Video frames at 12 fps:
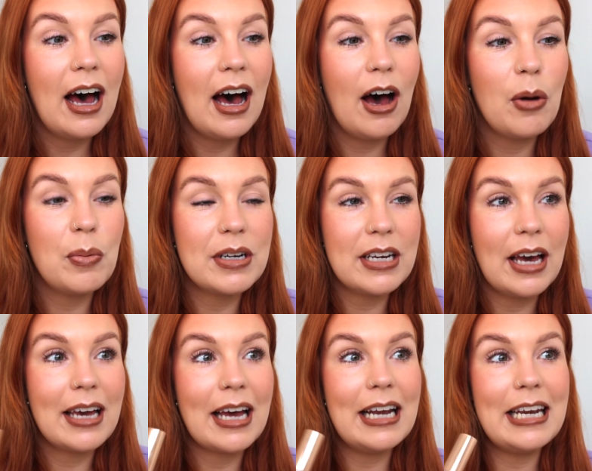I would
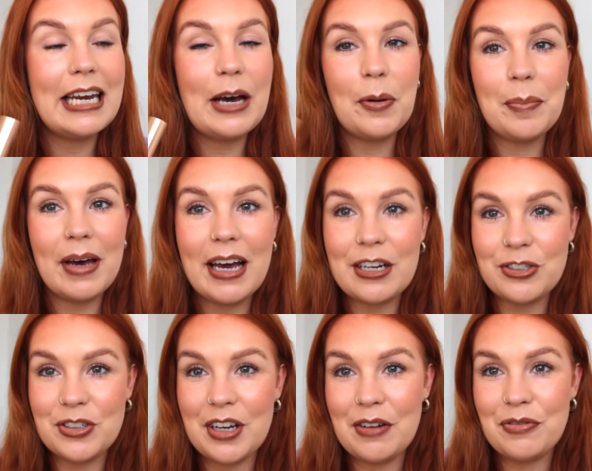like a little bit
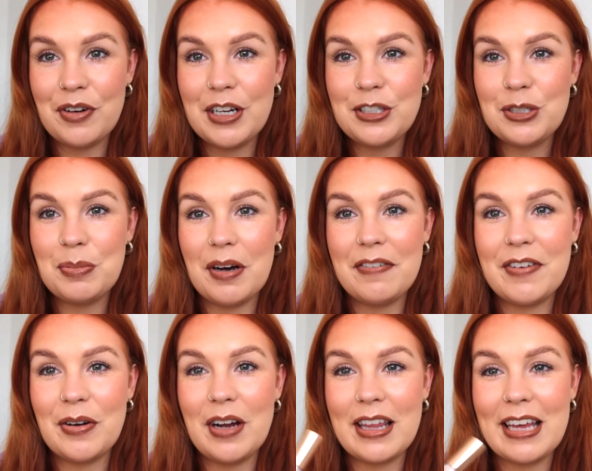extra coverage, but I
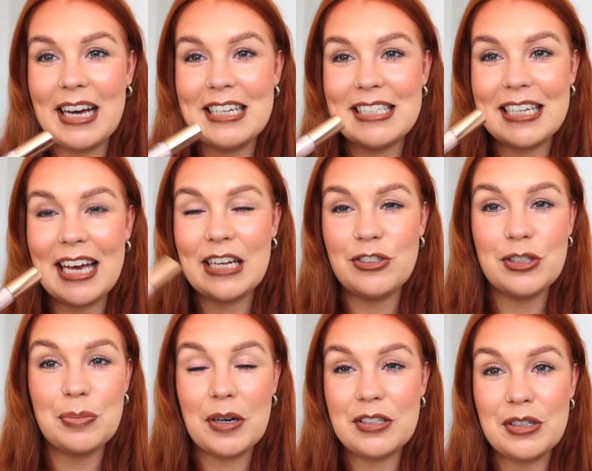feel like that is, again, just
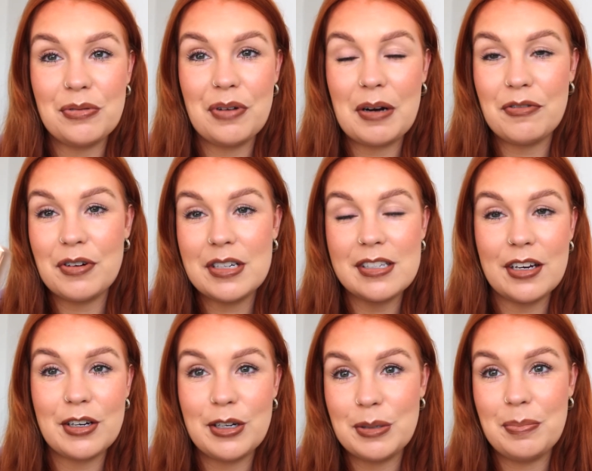personal preference. I
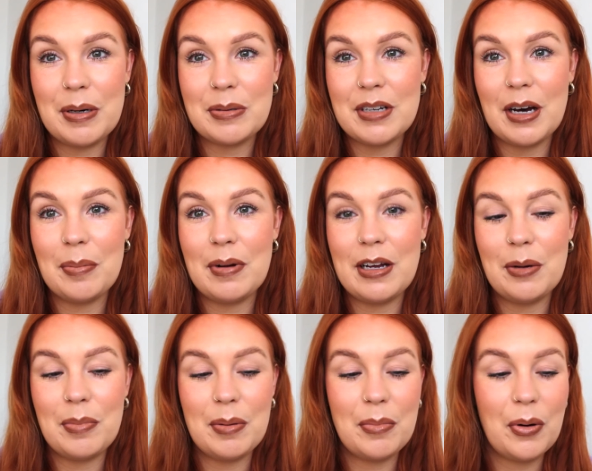could build it up a little
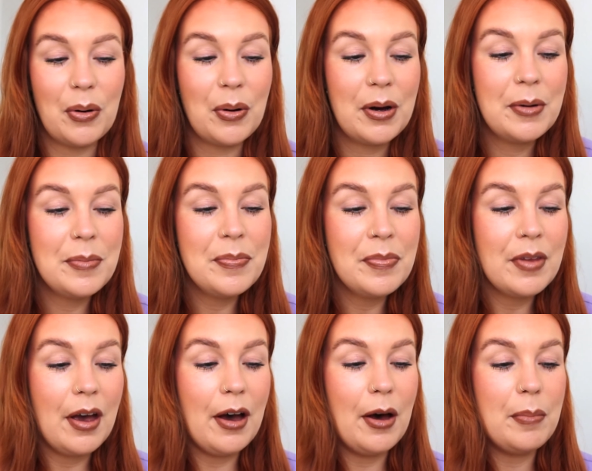bit more.
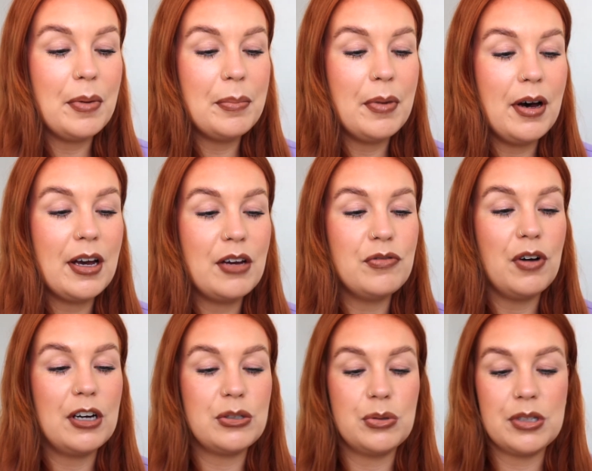My
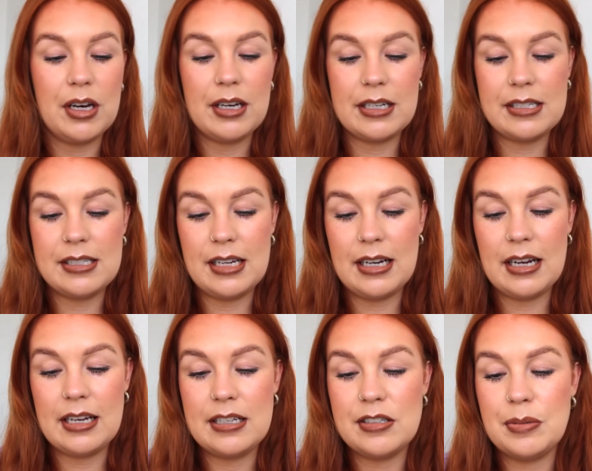ride or die concealer
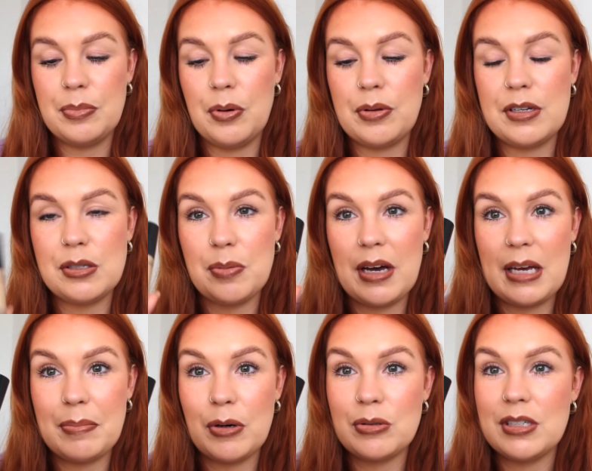is the Born This Way
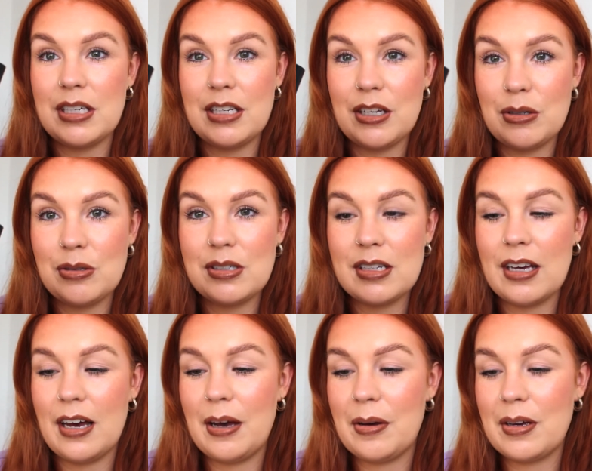multi-use
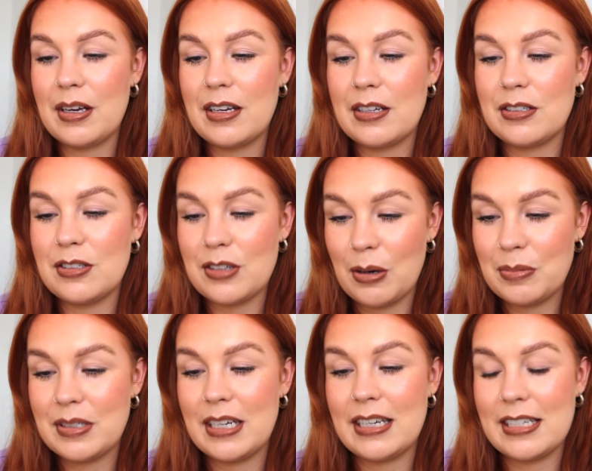
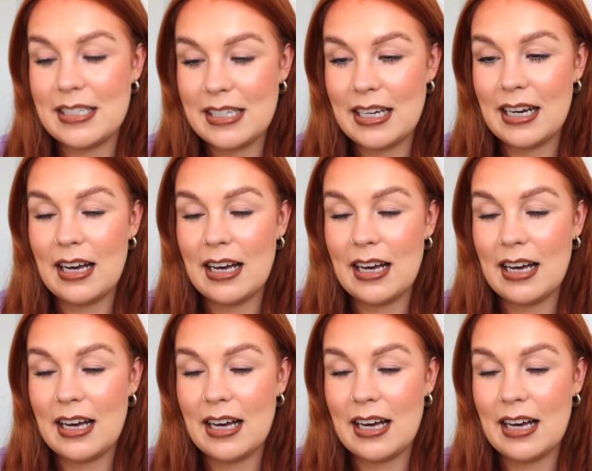sculpting concealer.